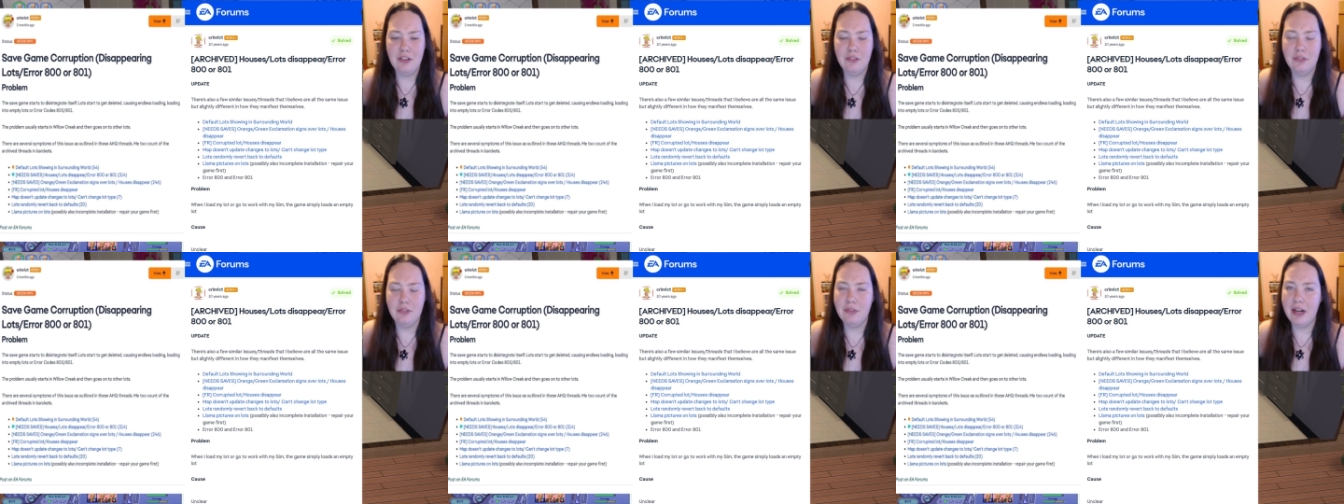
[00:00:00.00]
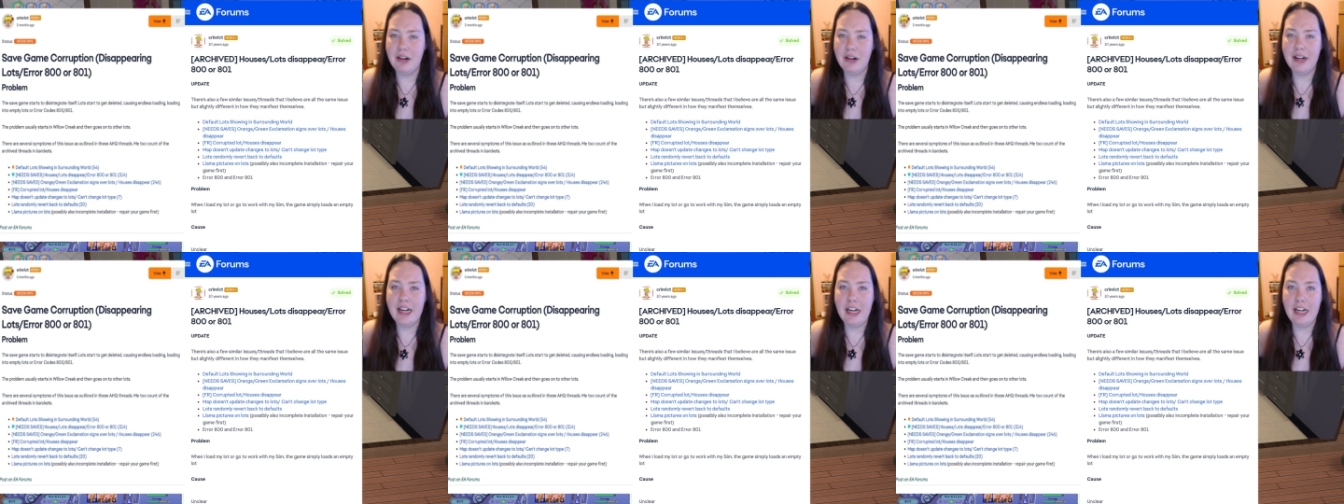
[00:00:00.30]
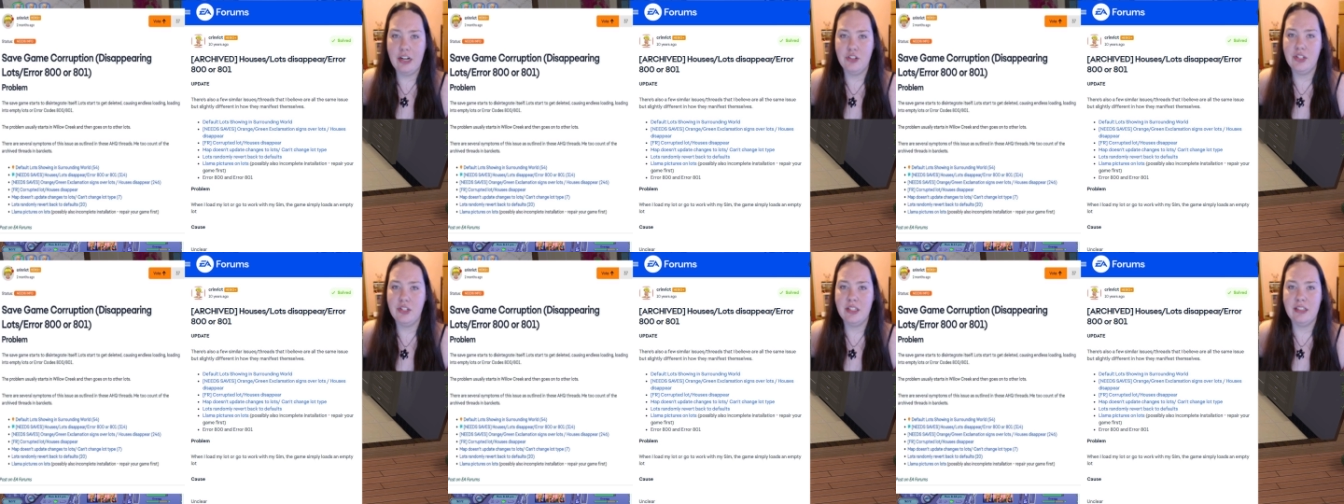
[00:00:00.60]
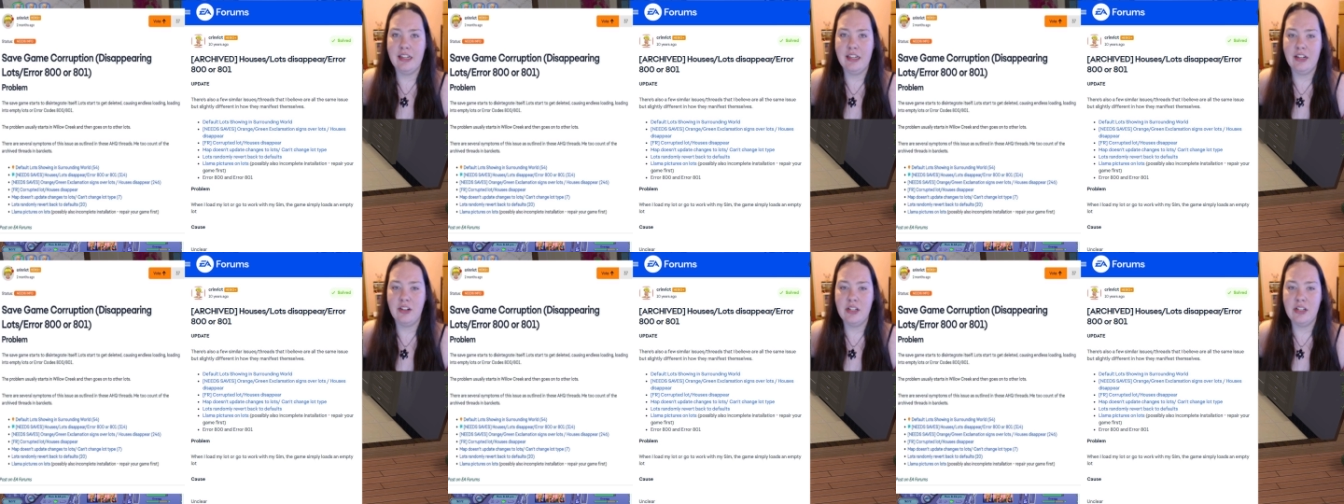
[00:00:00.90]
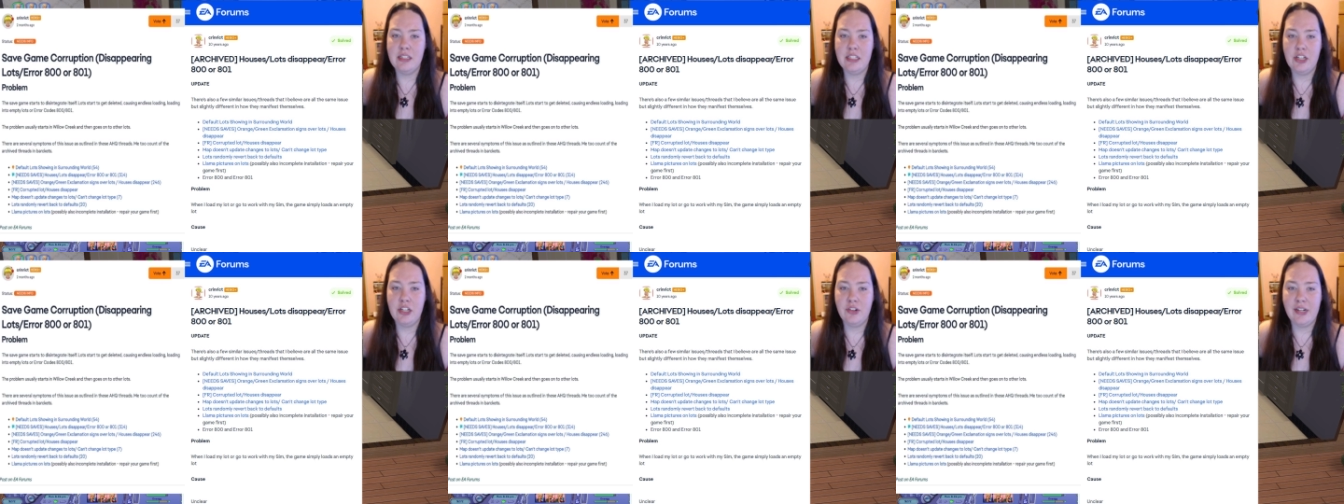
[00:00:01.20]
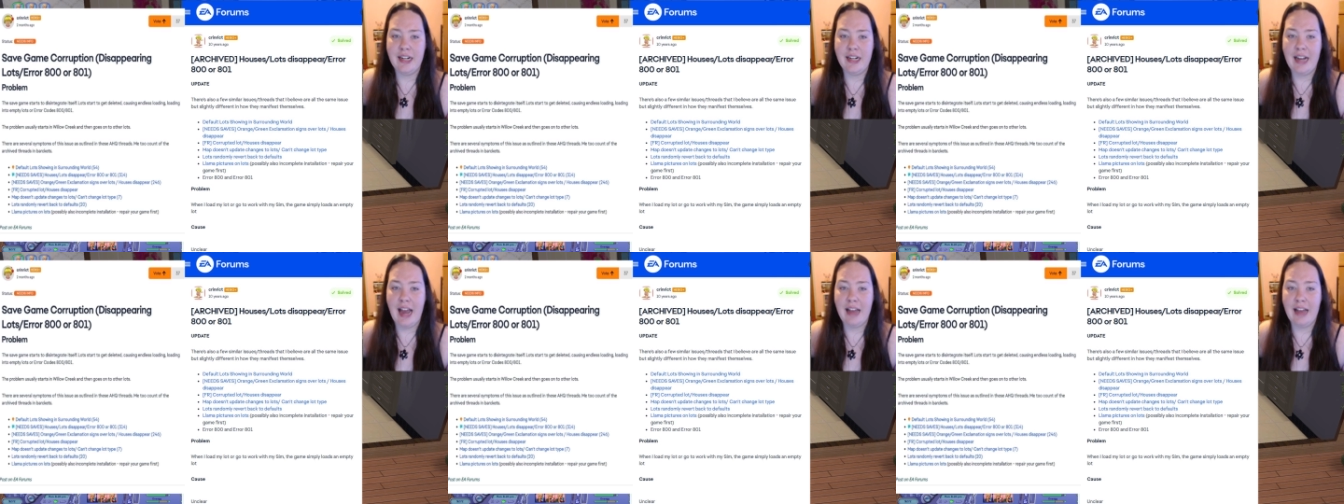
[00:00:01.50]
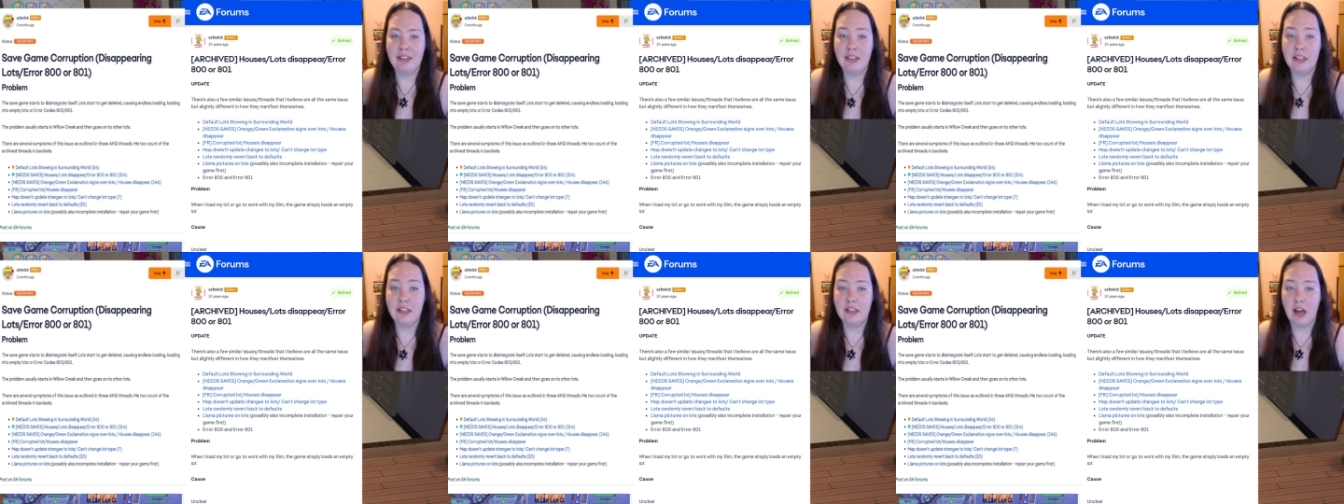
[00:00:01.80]
very interesting considering
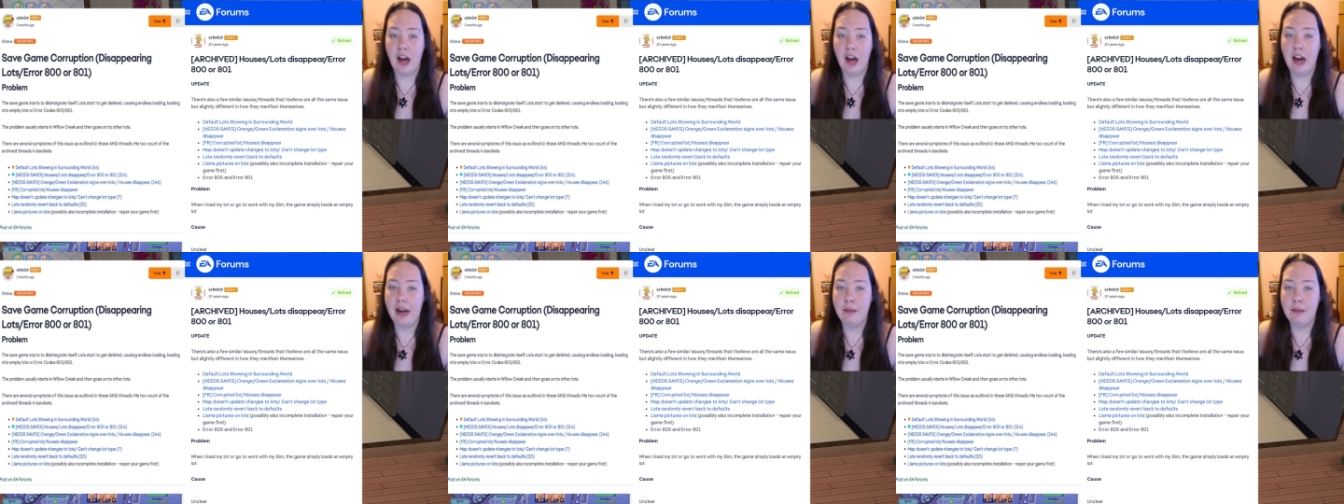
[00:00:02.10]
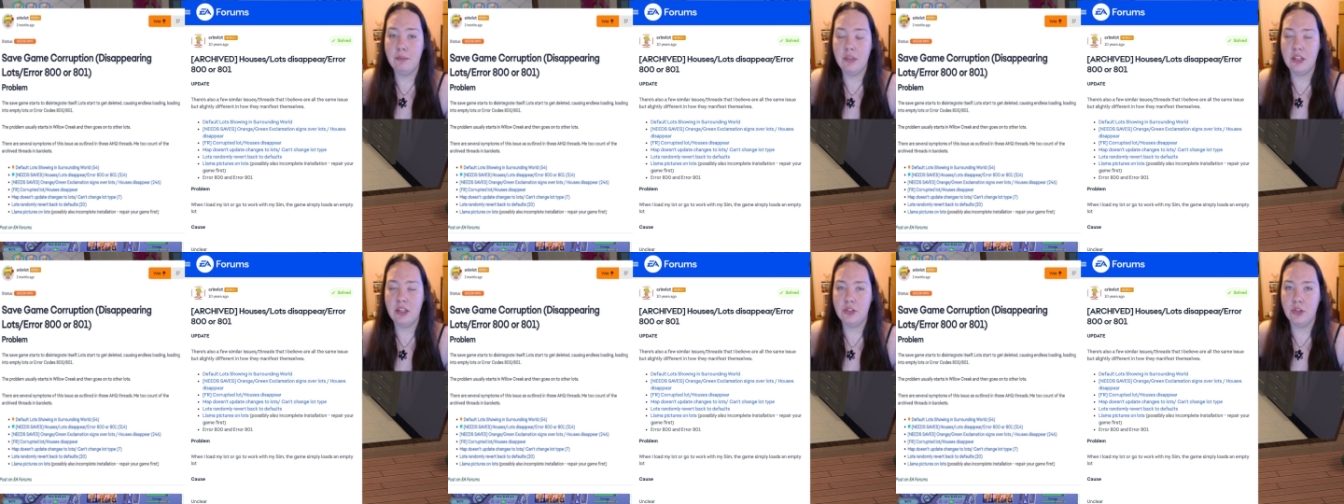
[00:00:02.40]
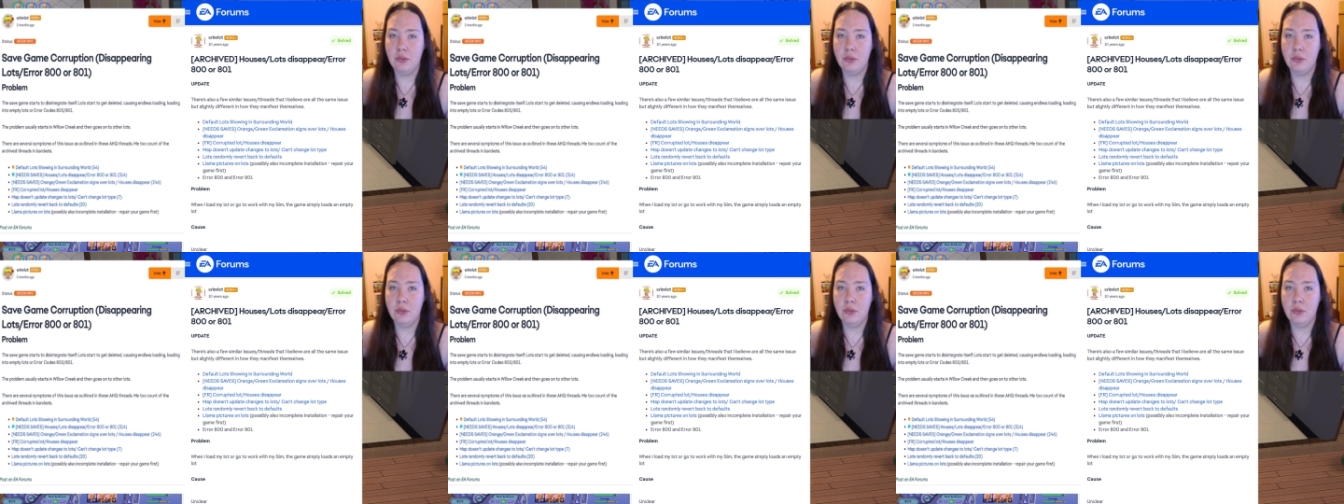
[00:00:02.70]
at the time this